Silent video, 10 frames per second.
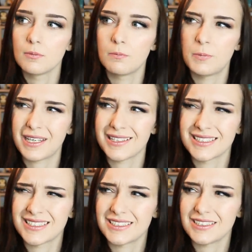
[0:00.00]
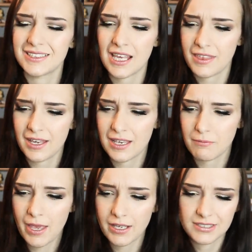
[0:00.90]
because they think it
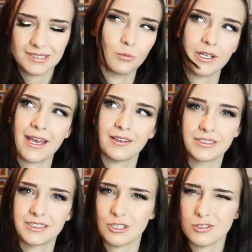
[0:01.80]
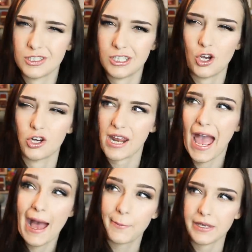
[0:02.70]
makes someone else, usually God,
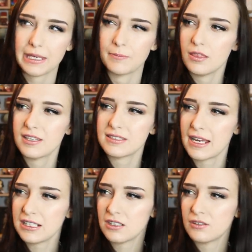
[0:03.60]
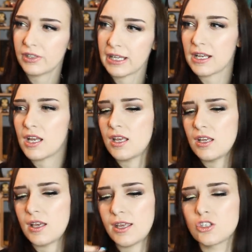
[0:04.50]
happy. This idea of like
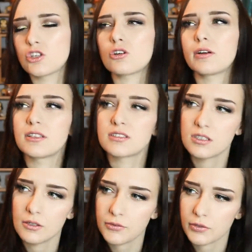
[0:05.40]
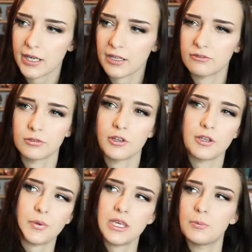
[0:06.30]
enduring suffering for other
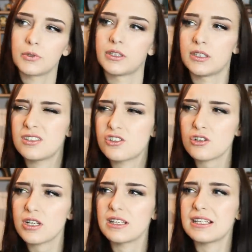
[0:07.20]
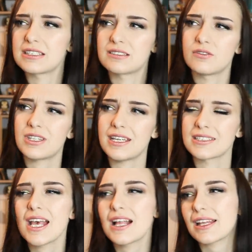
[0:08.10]
people and enduring this for this,
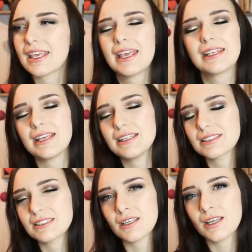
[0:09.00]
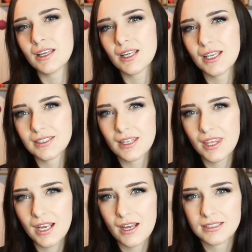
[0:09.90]
like it's a
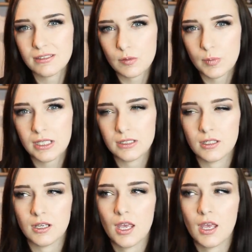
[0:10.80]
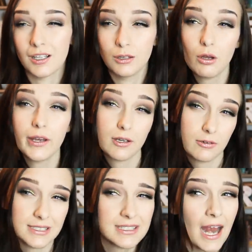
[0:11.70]
thing I see repeated a lot in
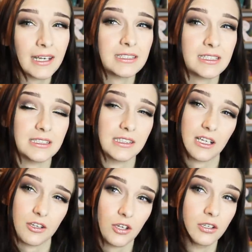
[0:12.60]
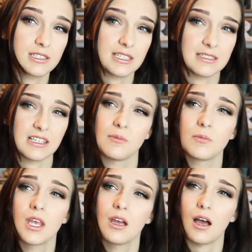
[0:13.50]
Christianity and like Catholicism,
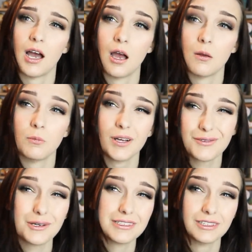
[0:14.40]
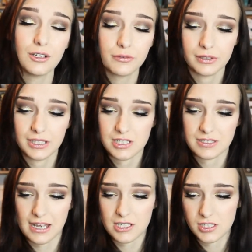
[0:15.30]
but across a lot of
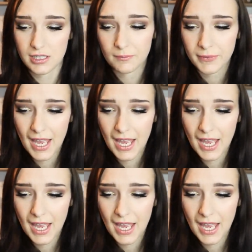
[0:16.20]
religions actually.